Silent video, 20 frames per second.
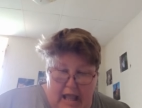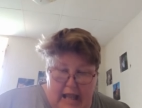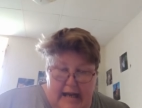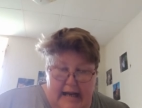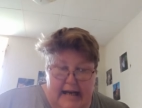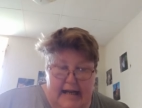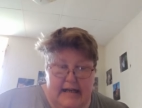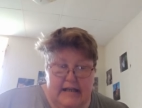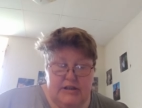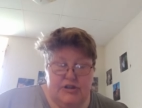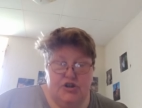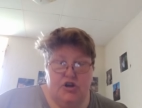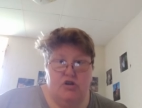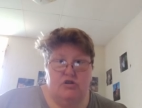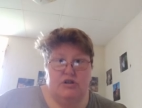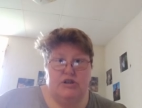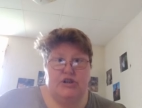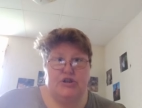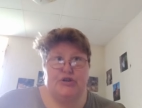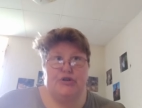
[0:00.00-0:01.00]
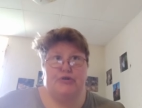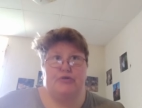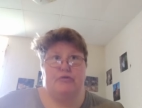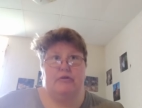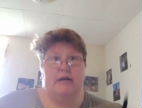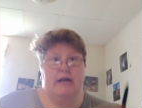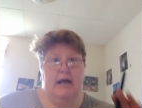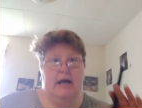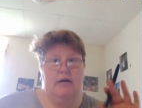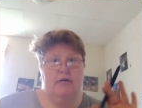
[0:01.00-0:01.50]
And she goes
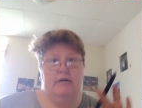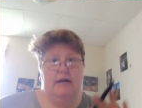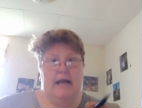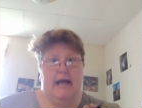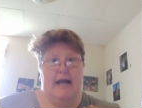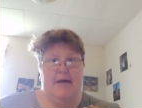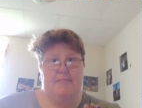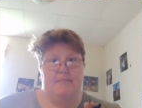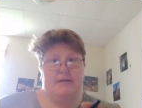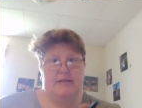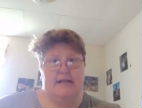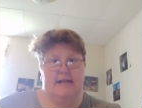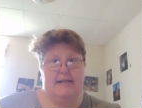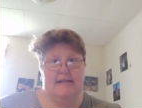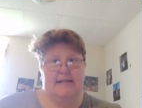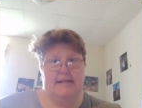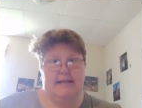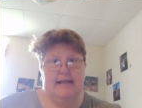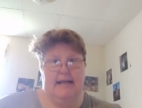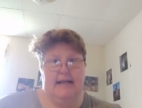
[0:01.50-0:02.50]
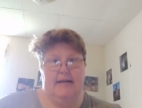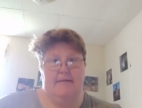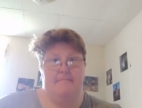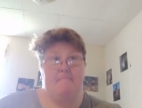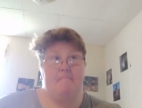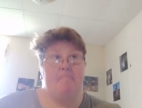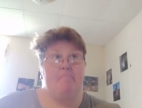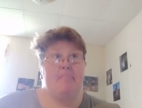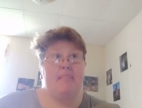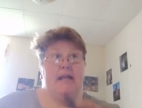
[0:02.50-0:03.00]
to Cutter Gap, Tennessee.
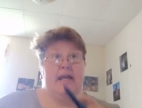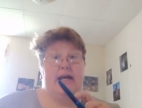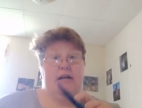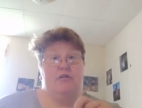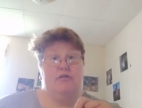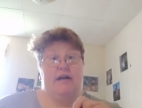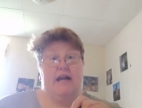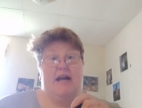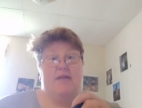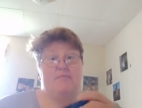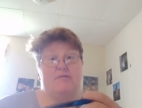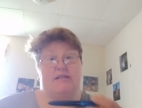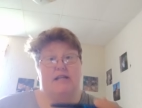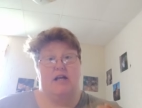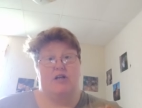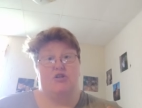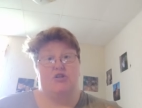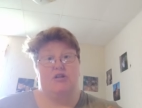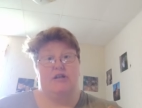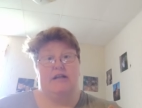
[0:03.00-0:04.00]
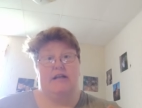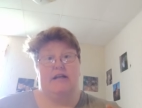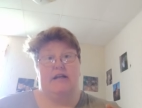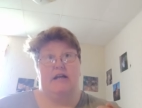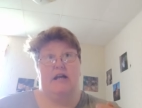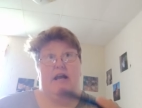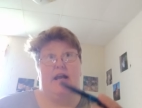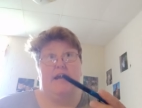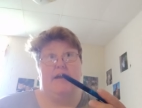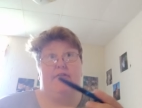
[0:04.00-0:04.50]
Cutter Gap is actually
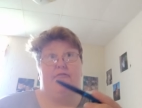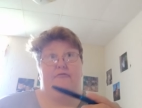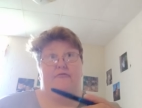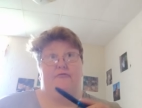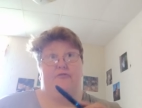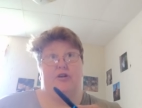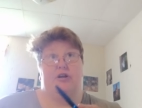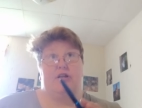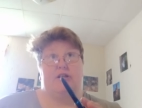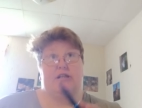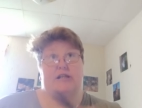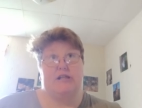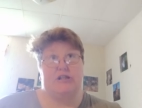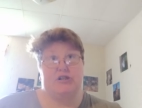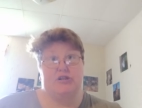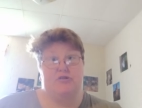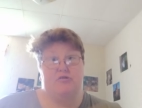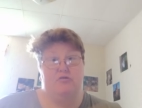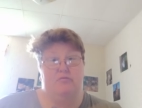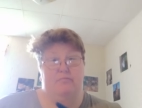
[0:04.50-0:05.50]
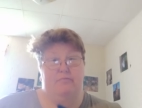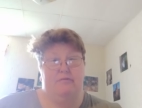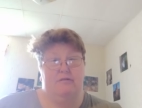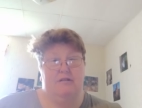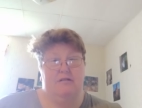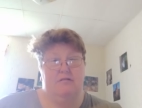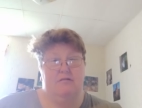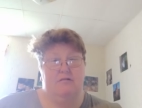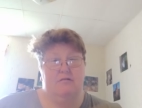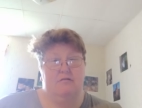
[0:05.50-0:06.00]
a fictional
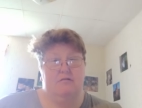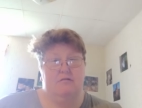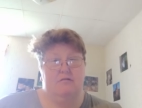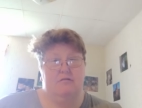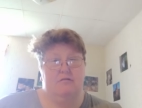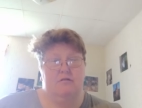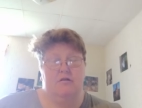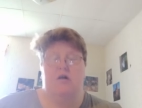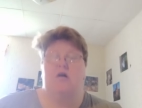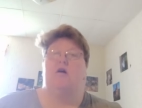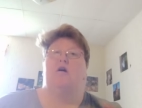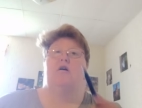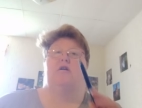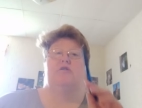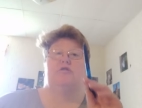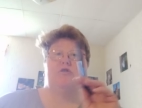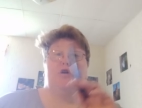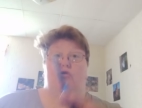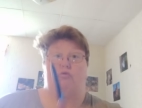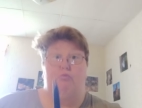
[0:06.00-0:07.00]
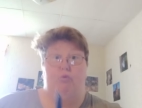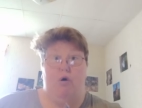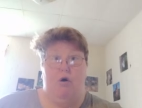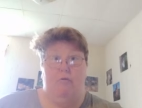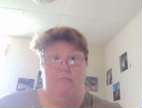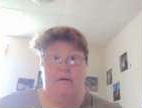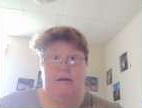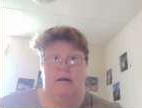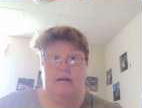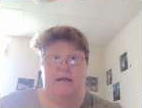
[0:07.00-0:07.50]
don't
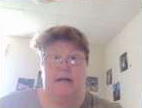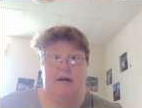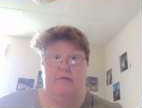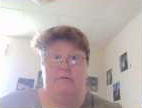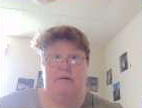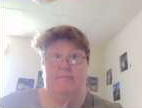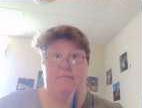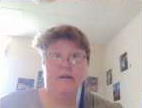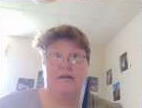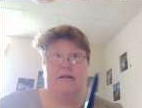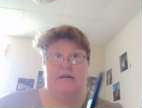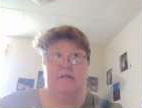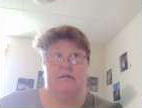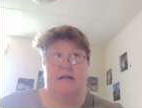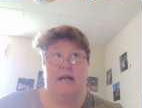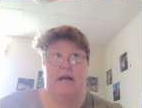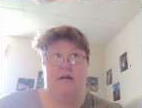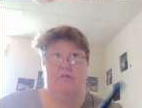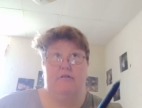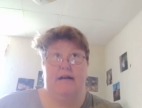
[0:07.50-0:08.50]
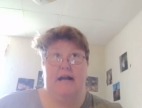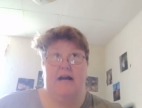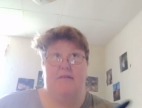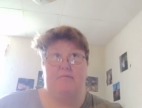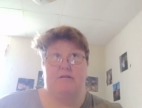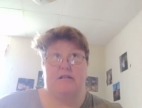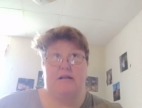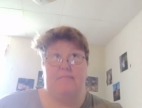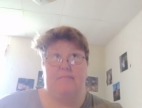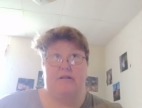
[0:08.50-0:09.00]
quote me on that one, but Carol Gap
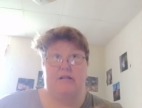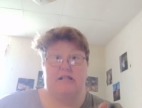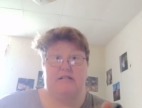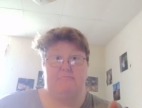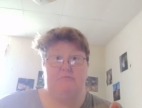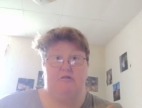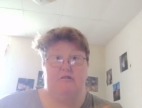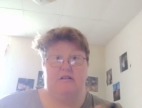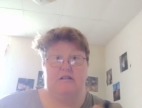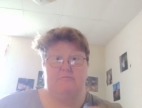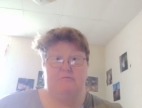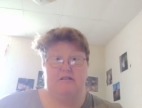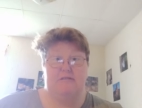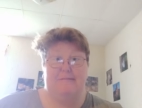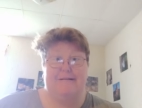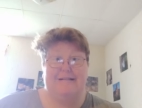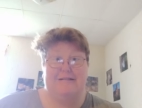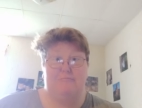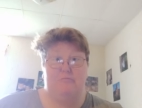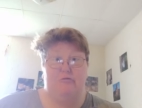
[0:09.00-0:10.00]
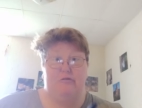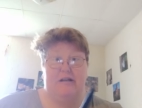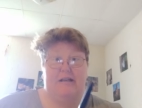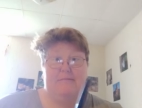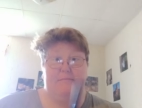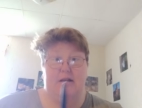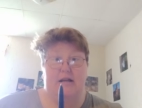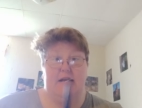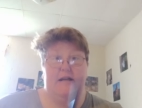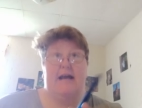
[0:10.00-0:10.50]
is up in the smoke. It's supposed to be smoking
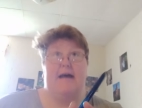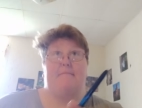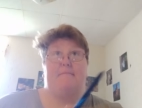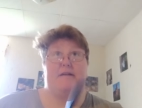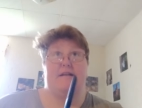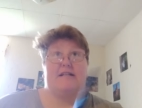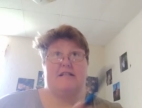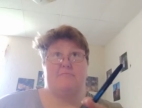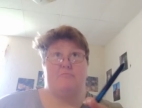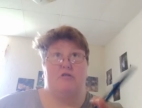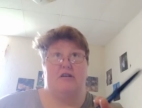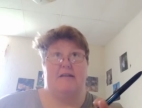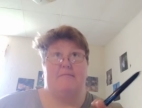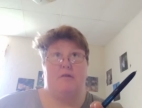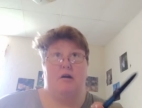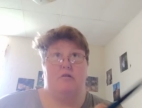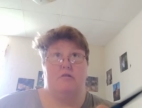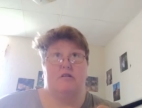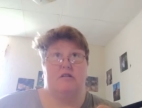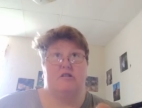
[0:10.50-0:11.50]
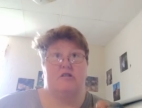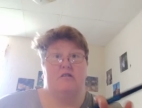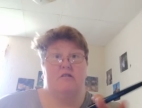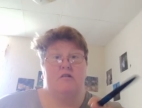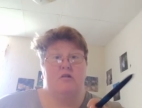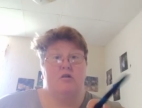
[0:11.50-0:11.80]
up in the Smoky Mountains,